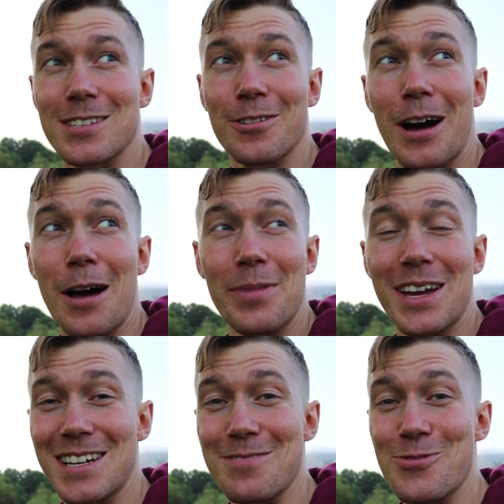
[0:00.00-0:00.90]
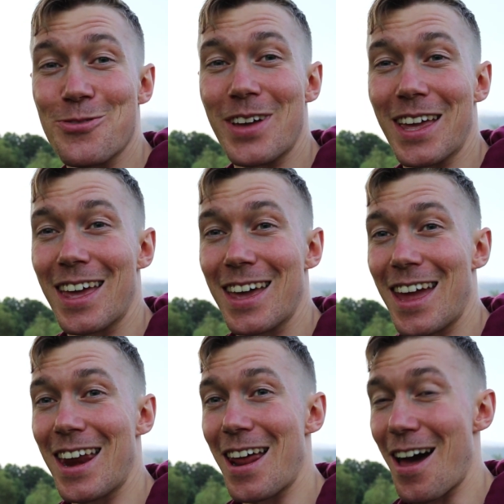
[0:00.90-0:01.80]
so I'm actually moving
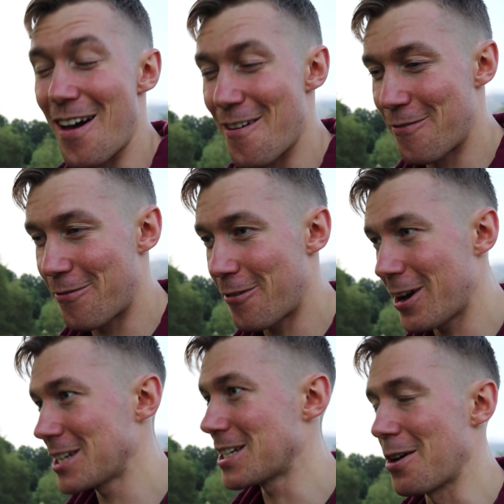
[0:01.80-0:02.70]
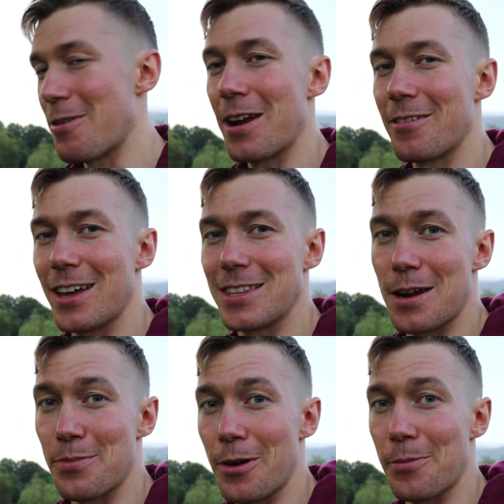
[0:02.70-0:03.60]
in a freshly renovated
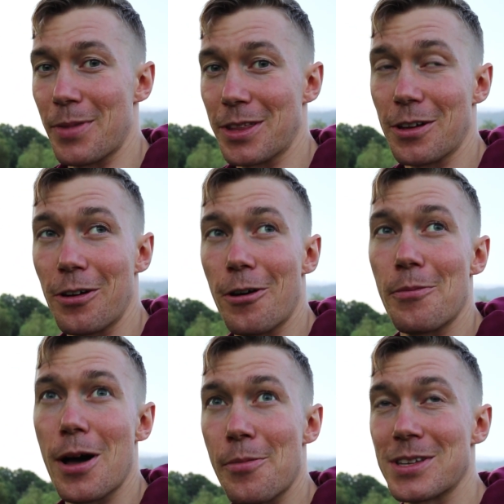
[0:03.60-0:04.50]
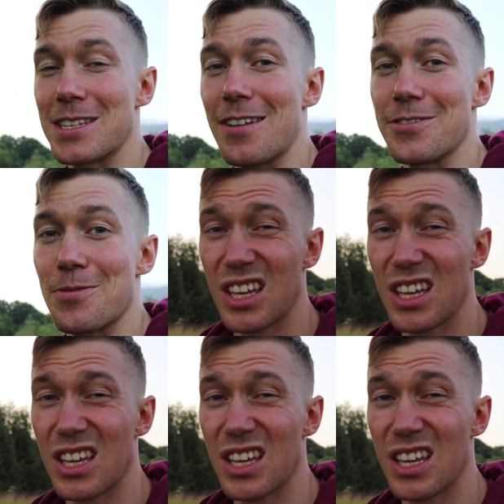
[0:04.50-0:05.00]
apartment all by myself.